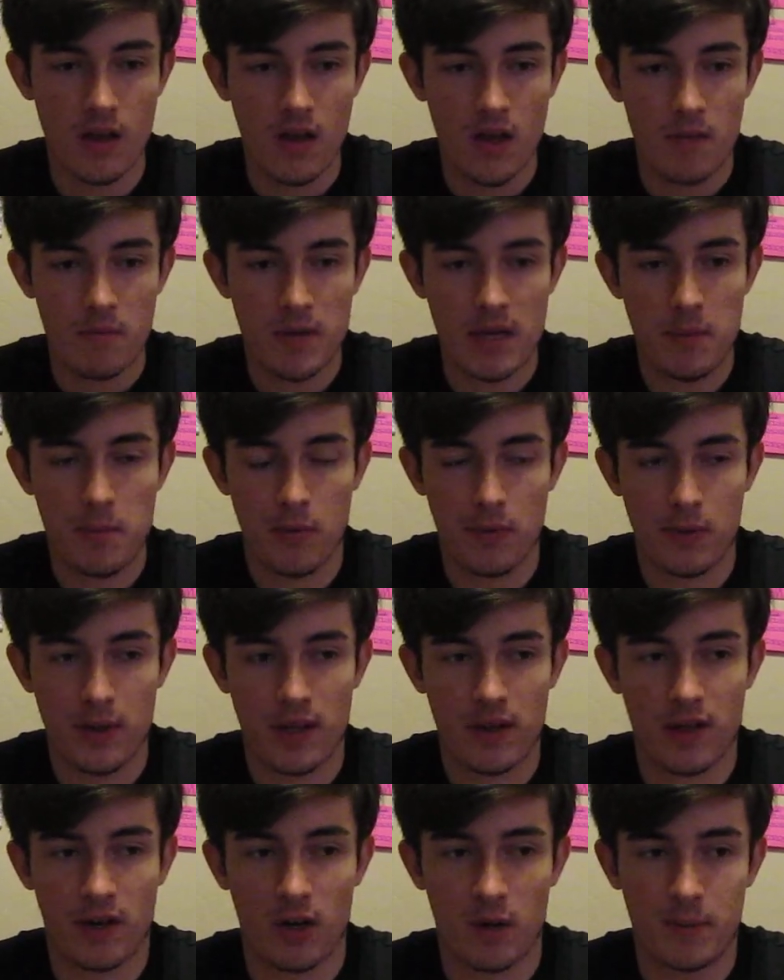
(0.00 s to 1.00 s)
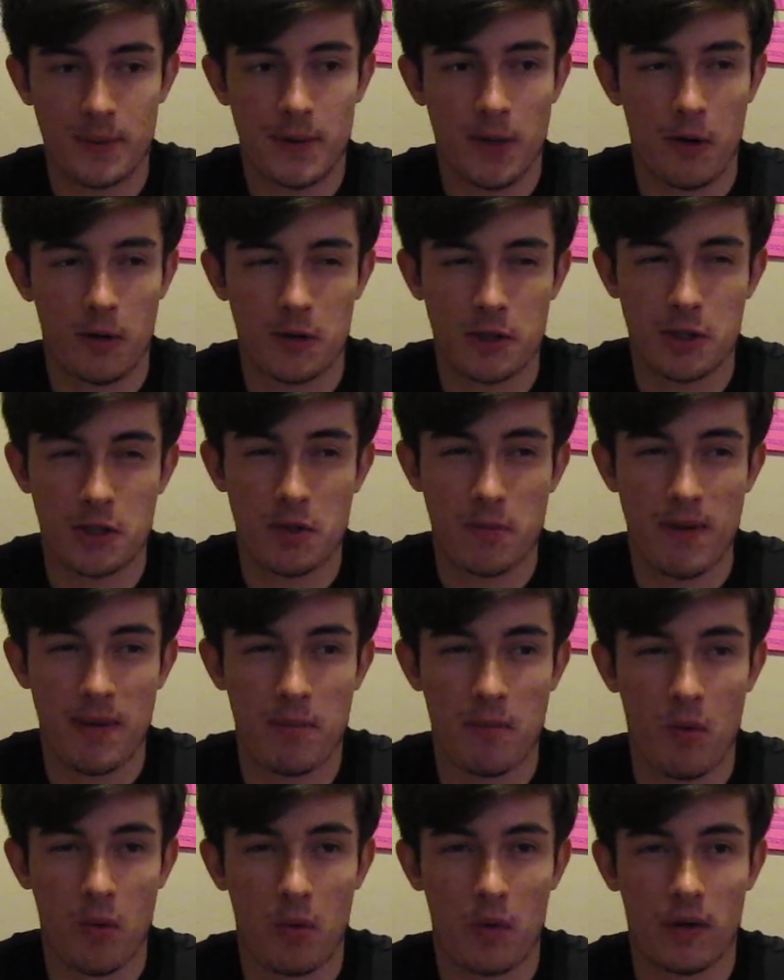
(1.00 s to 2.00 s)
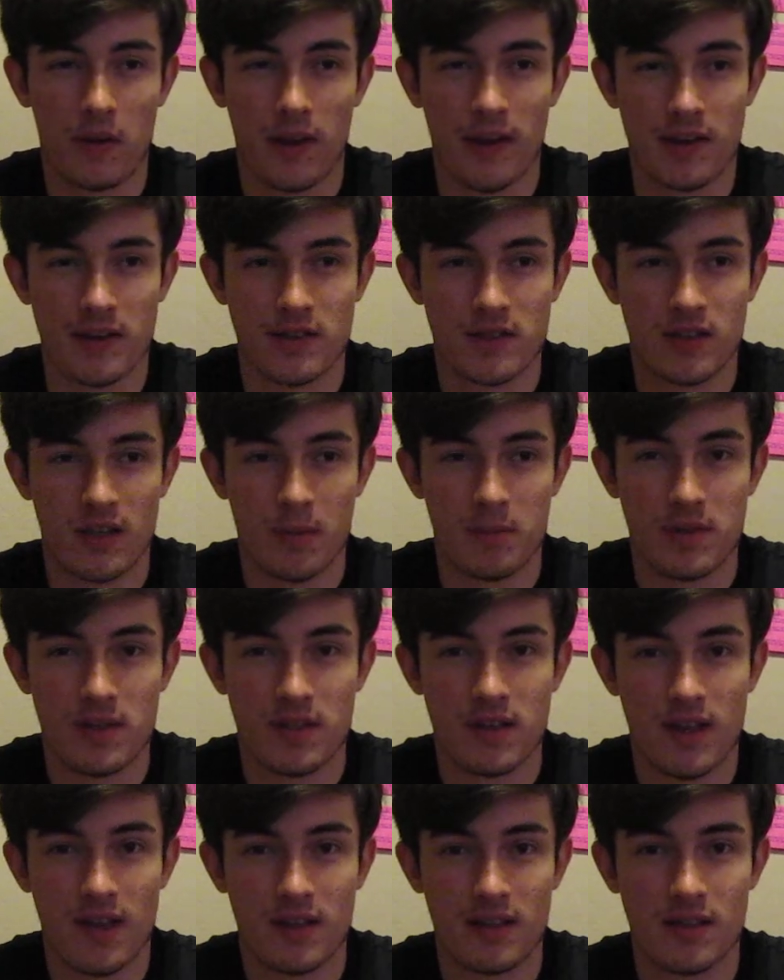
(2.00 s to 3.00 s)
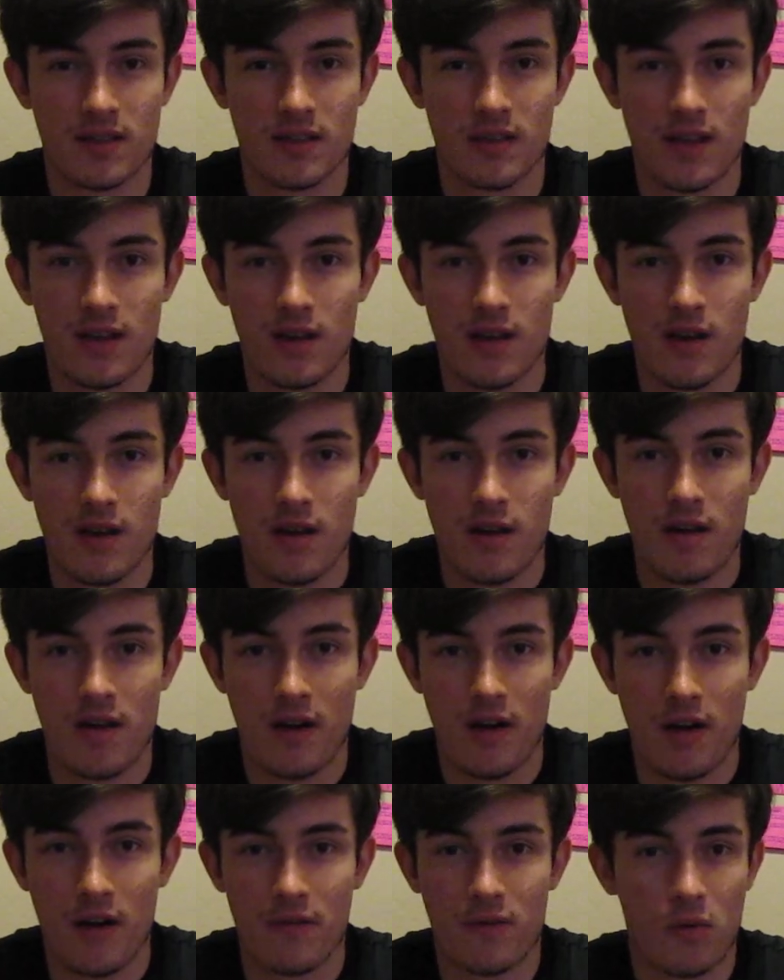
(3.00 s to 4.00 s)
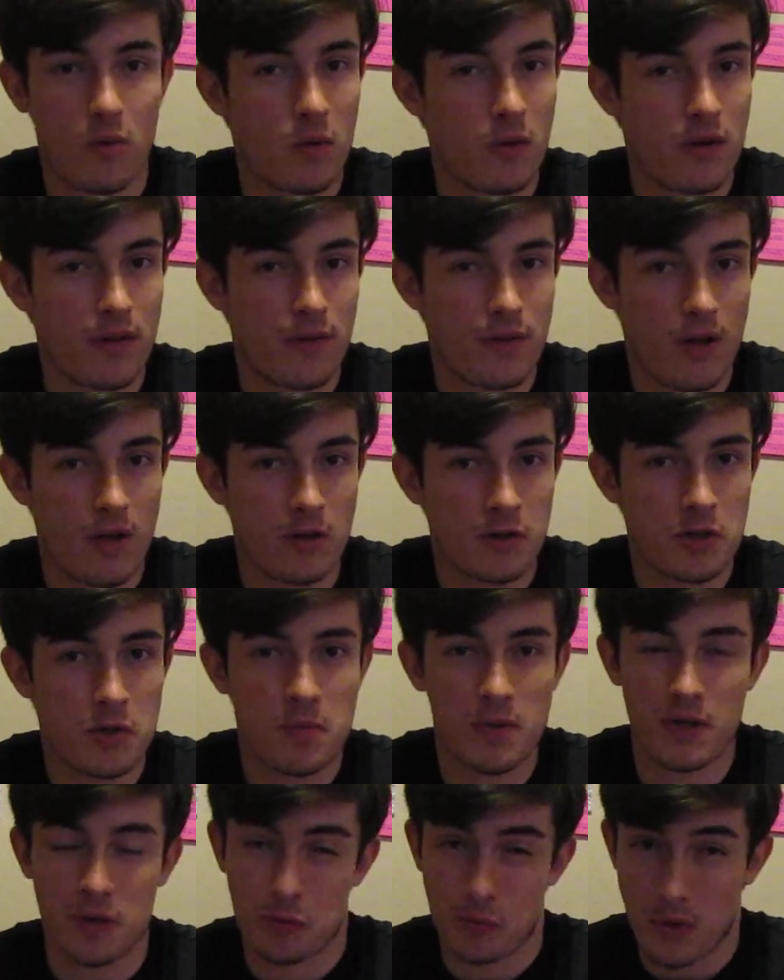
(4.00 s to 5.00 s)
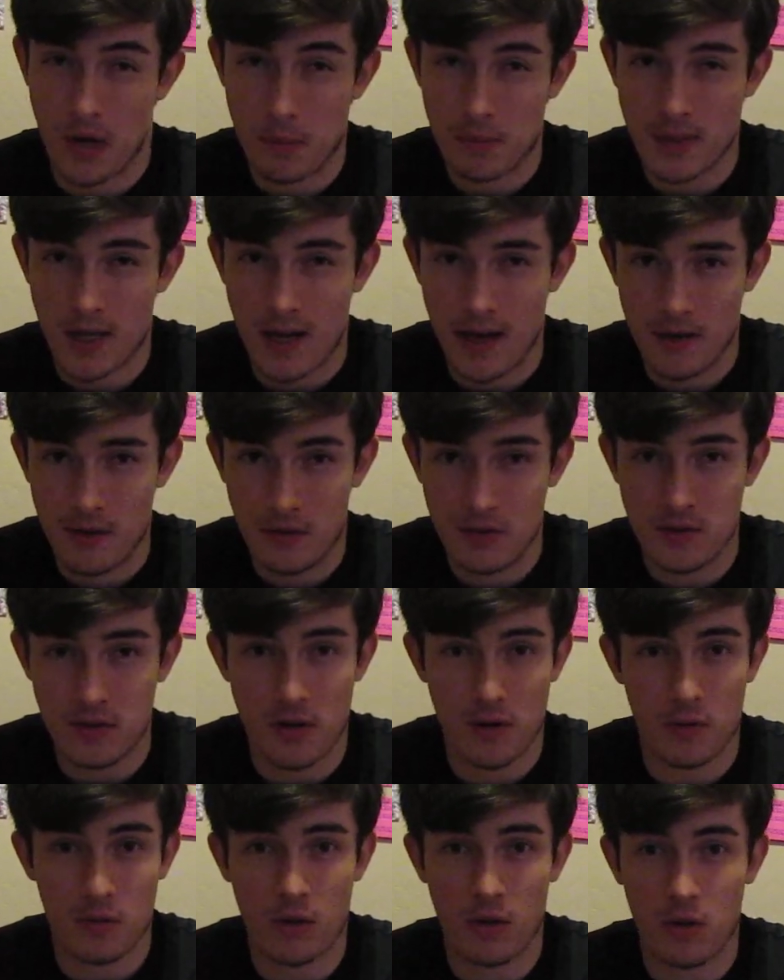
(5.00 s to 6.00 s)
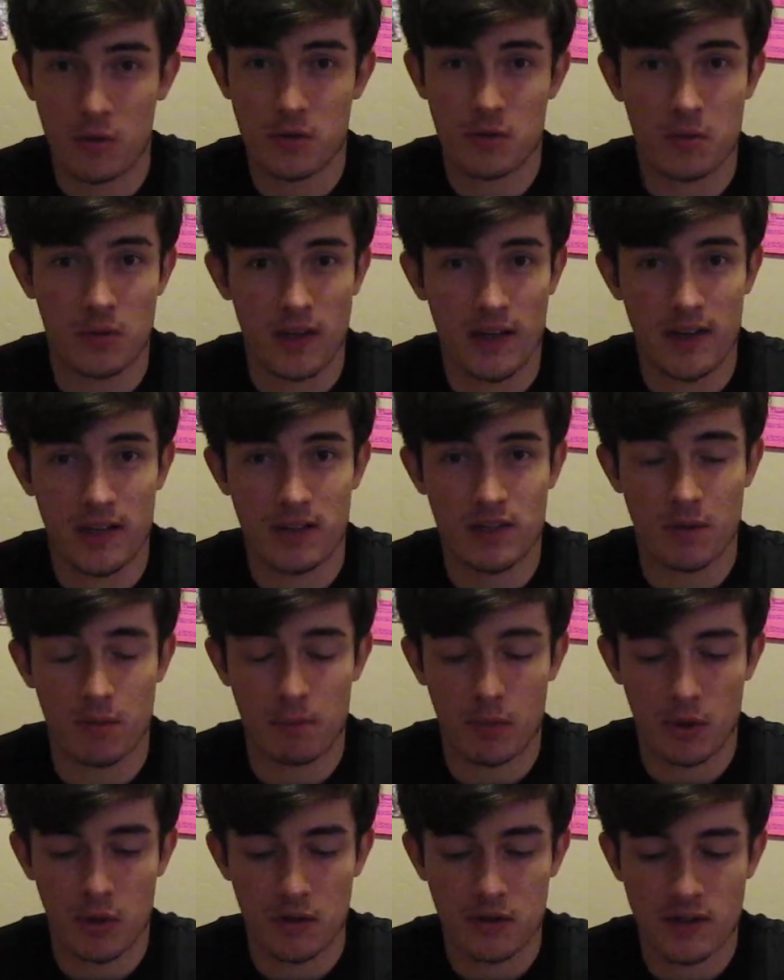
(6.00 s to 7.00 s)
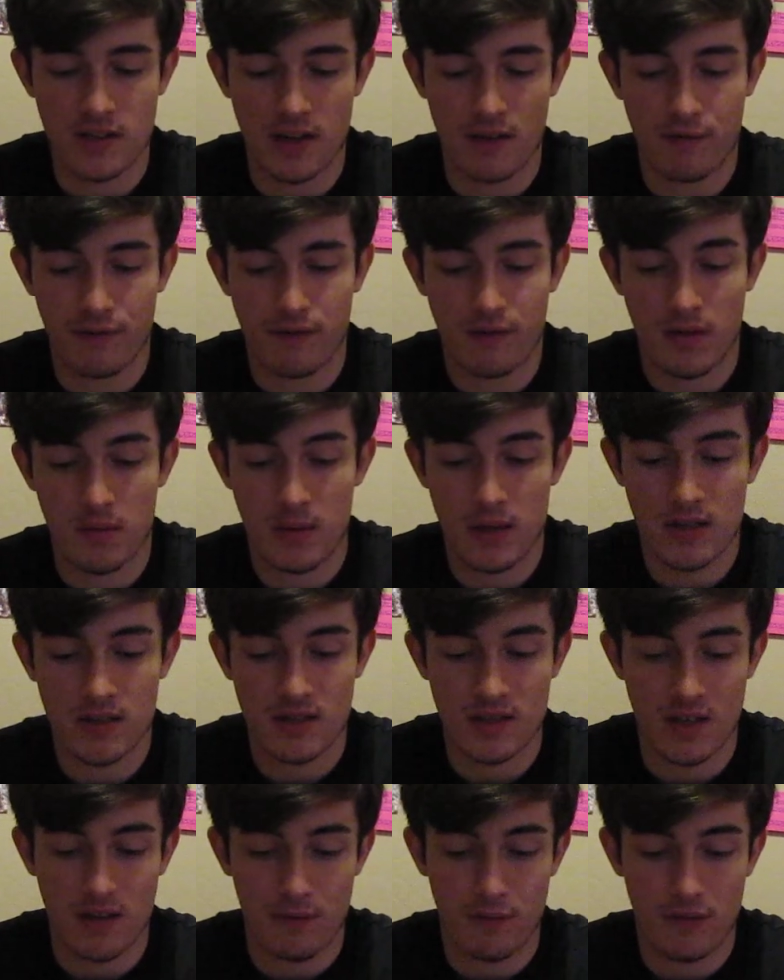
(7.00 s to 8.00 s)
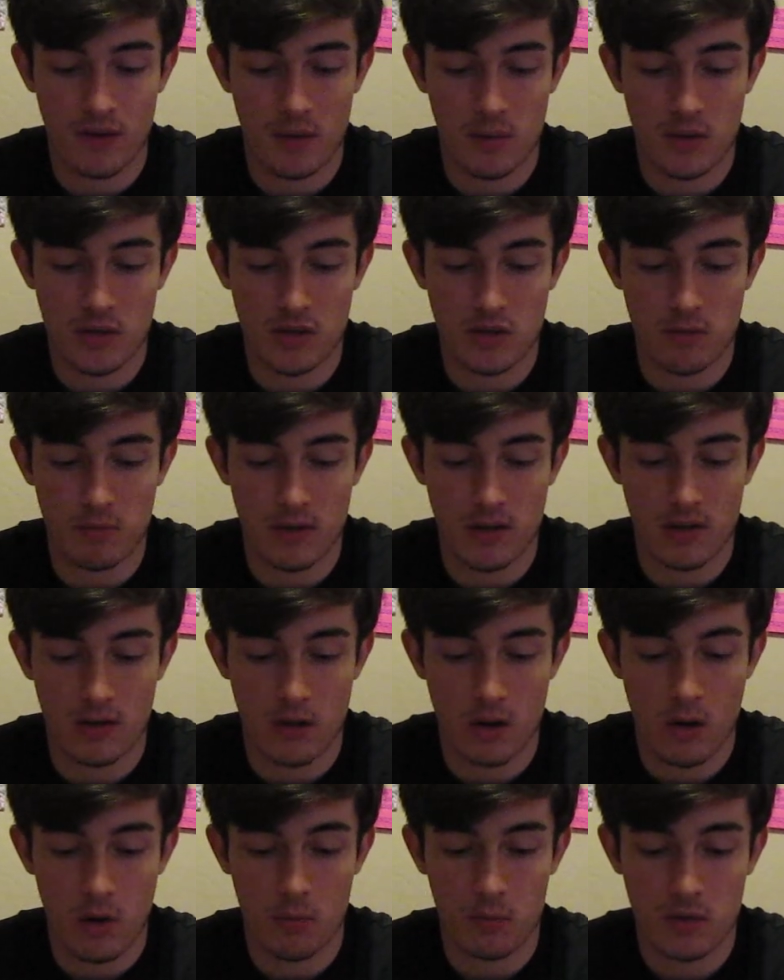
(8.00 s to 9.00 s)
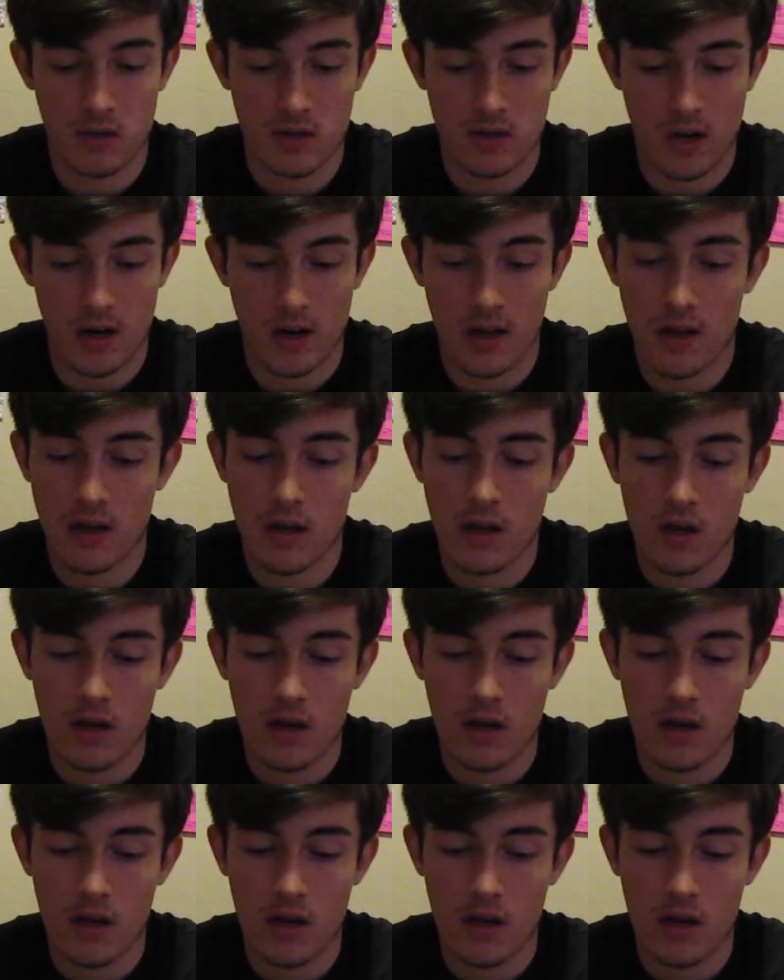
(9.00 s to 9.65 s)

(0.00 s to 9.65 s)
People think that herpetology should be more like a subset of ornithology because reptiles are closely related to birds and amphibians, and amphibians should be their own study.